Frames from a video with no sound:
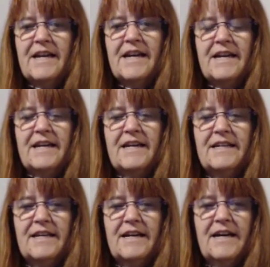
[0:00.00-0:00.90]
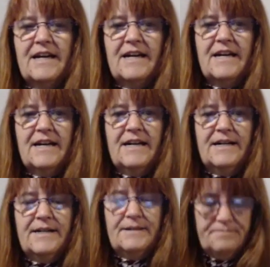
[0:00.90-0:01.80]
And
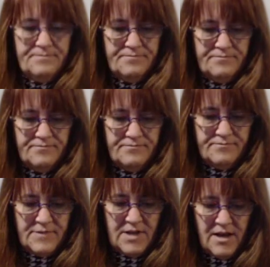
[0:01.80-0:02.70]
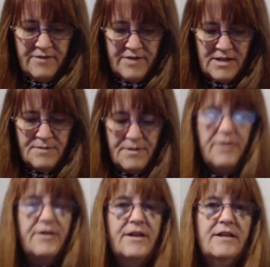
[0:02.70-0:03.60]
I've got some
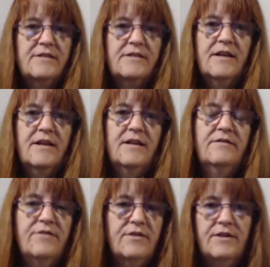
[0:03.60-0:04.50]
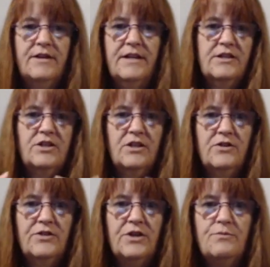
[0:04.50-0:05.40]
other things that for Easter
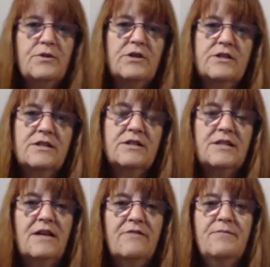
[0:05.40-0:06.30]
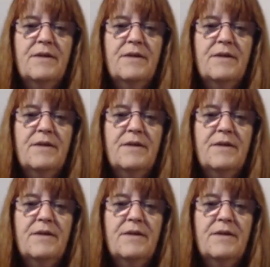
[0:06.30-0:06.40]
little notebooks and stuff,